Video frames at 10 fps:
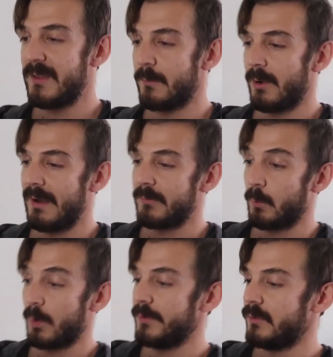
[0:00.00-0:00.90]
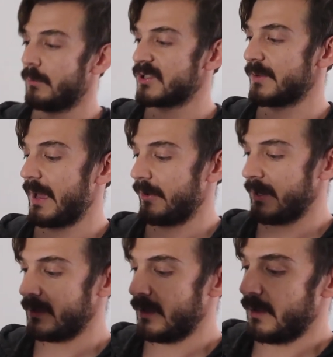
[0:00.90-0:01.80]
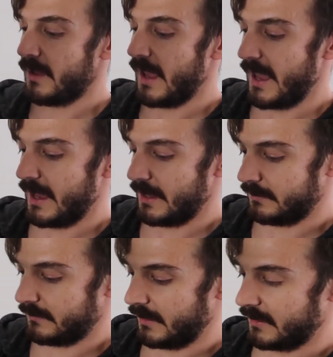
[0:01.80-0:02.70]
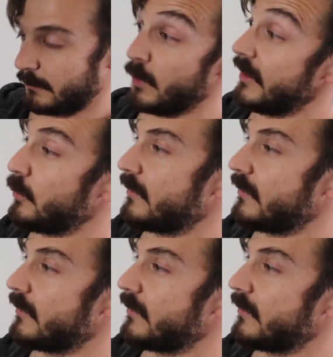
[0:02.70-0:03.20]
me, so I don't have to worry too much about it. And it's really